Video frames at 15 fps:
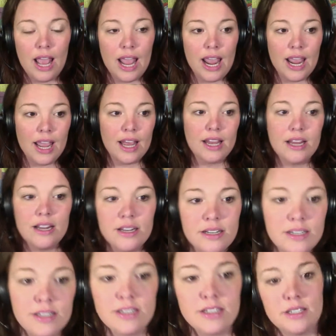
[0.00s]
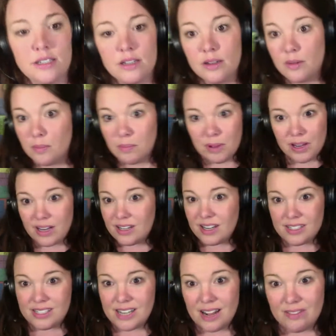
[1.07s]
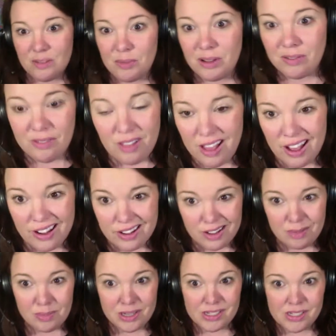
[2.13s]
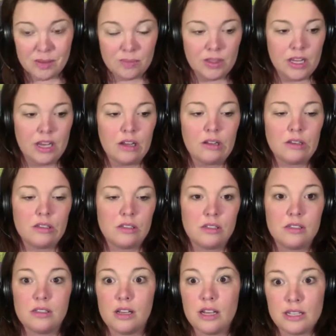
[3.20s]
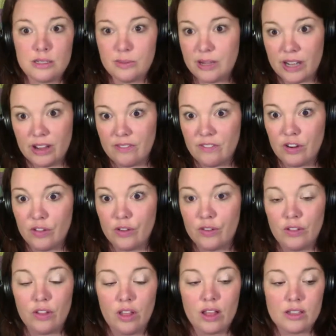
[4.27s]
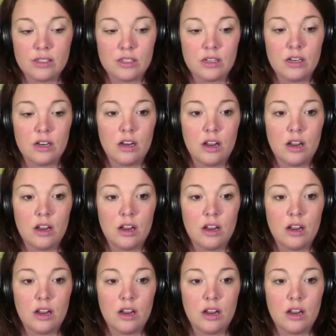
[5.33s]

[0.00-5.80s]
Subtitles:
it doesn't have to be a flag. It can be something else as we get further in the lesson.